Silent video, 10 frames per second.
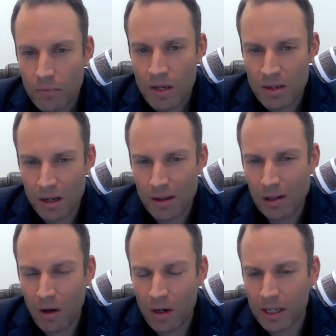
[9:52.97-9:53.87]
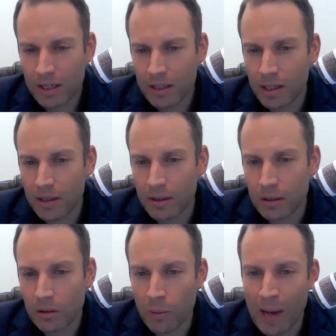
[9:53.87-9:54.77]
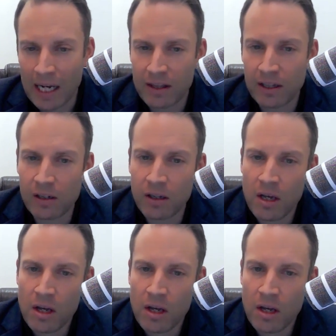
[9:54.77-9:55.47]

So the longer you look back, the